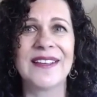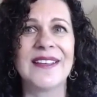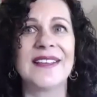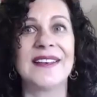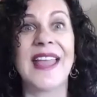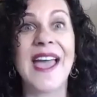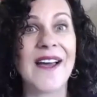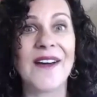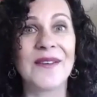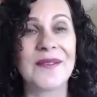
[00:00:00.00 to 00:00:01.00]

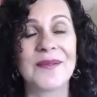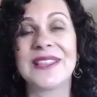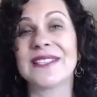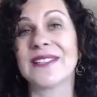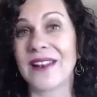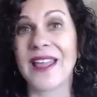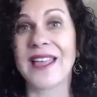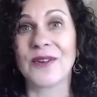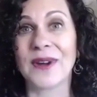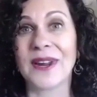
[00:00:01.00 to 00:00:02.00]
Now, with this online
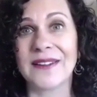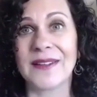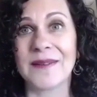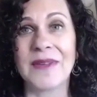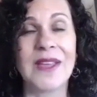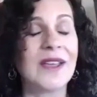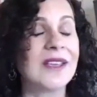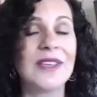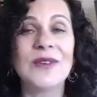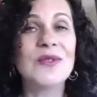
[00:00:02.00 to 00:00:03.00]
curriculum,
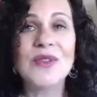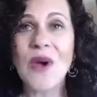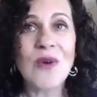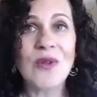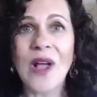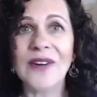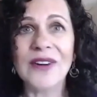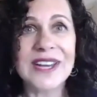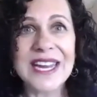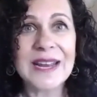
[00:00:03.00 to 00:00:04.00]
you no longer
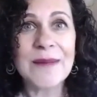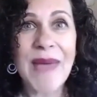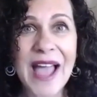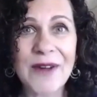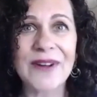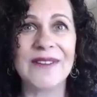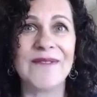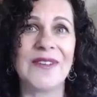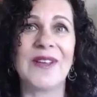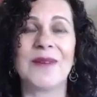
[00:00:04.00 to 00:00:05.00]
need a background in
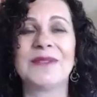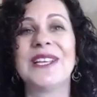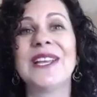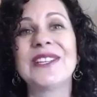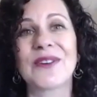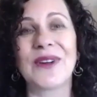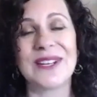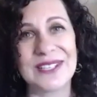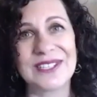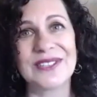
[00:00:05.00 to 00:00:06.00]
film to integrate
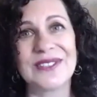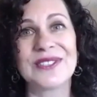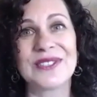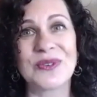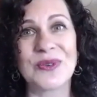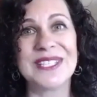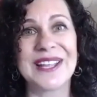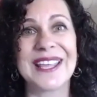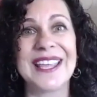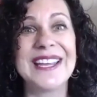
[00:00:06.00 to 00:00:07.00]
digital
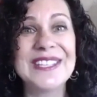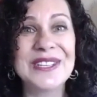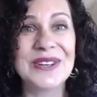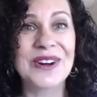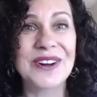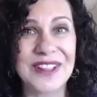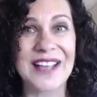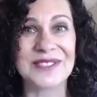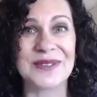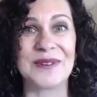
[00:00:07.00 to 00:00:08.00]
storytelling into your
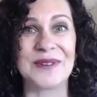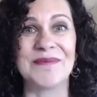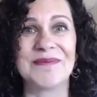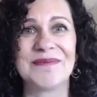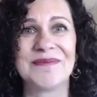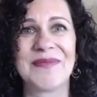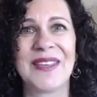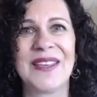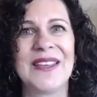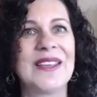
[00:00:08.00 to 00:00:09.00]
classroom.
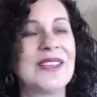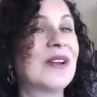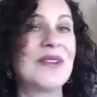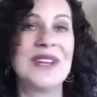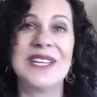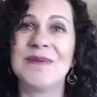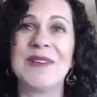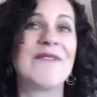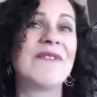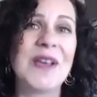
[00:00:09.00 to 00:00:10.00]
You don't need to be a
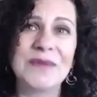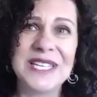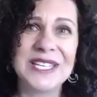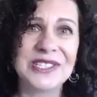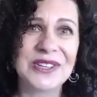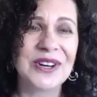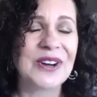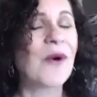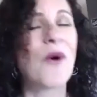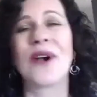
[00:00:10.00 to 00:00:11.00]
film teacher
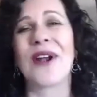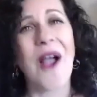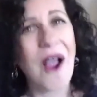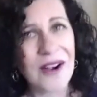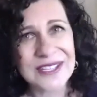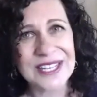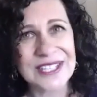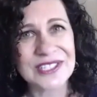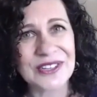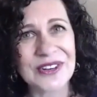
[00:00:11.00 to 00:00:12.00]
or an art
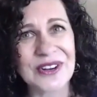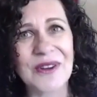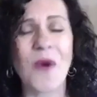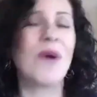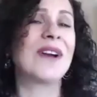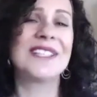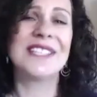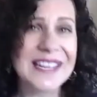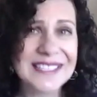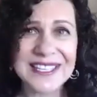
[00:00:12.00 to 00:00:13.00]
teacher or a
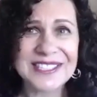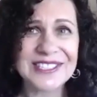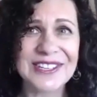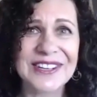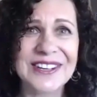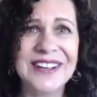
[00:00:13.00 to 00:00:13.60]
tech teacher.